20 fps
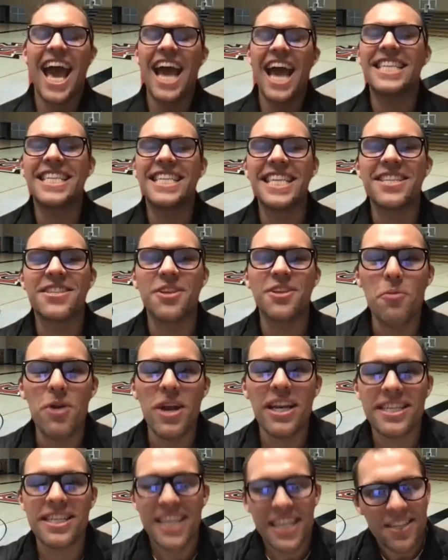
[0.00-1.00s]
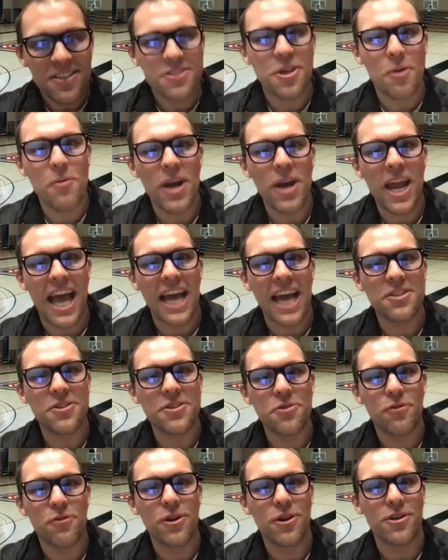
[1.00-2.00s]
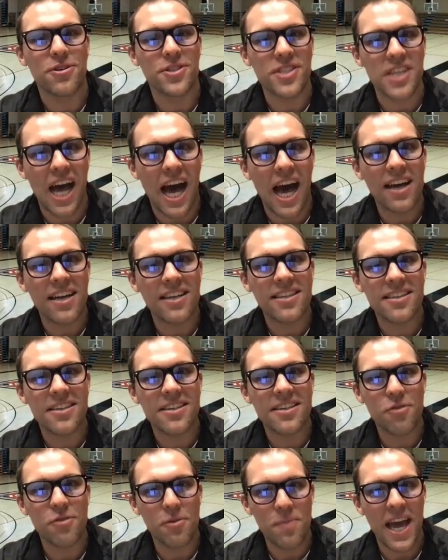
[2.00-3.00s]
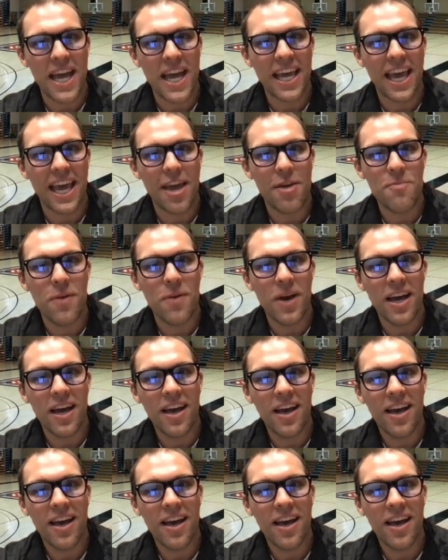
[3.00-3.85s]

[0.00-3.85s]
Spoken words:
Hey, didn't someone ask you for your socks from that game?